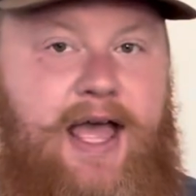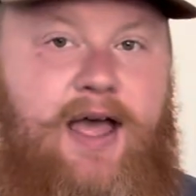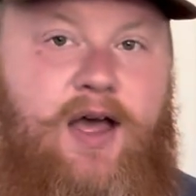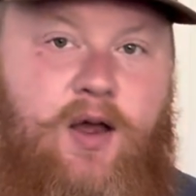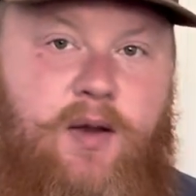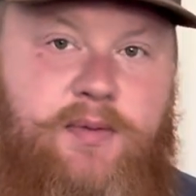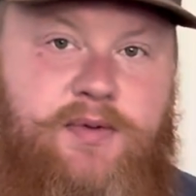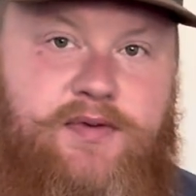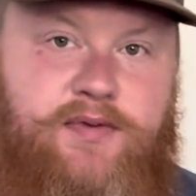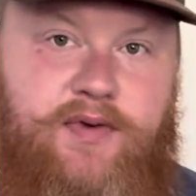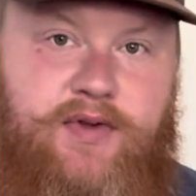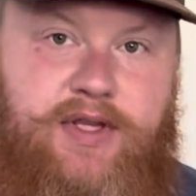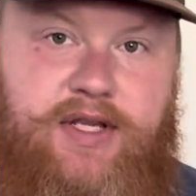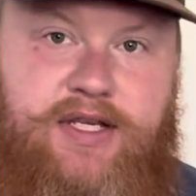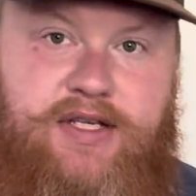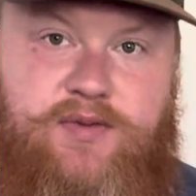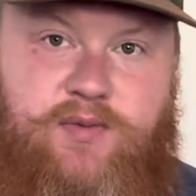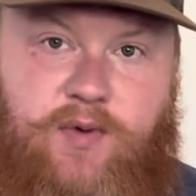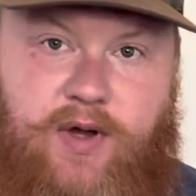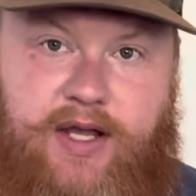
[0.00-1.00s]
hopes for
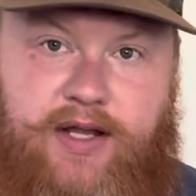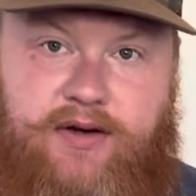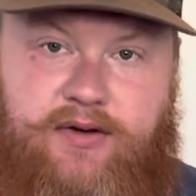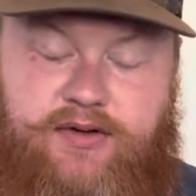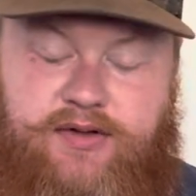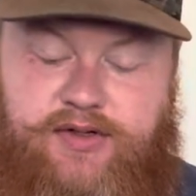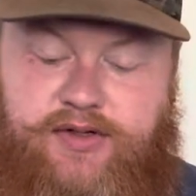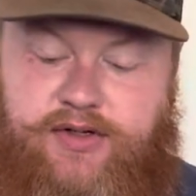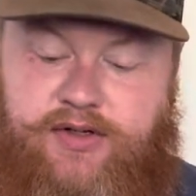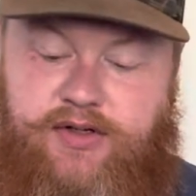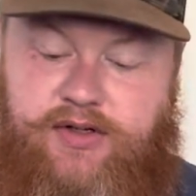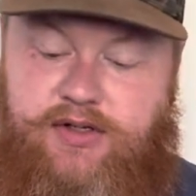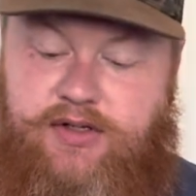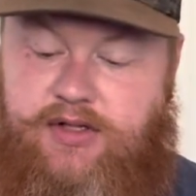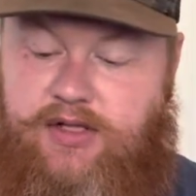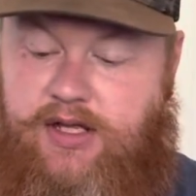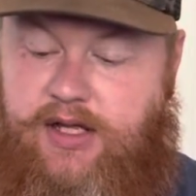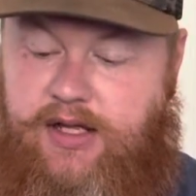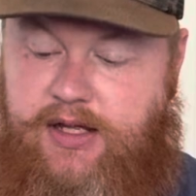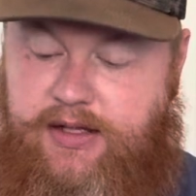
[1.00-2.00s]
these waders.
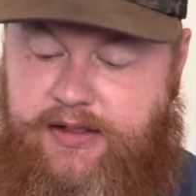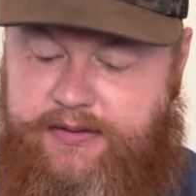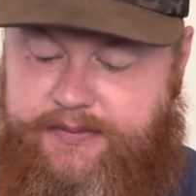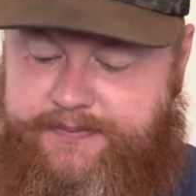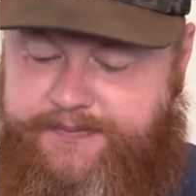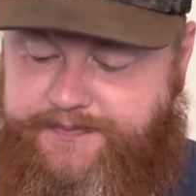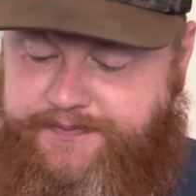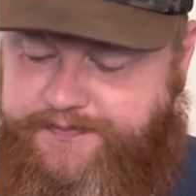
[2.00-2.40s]
I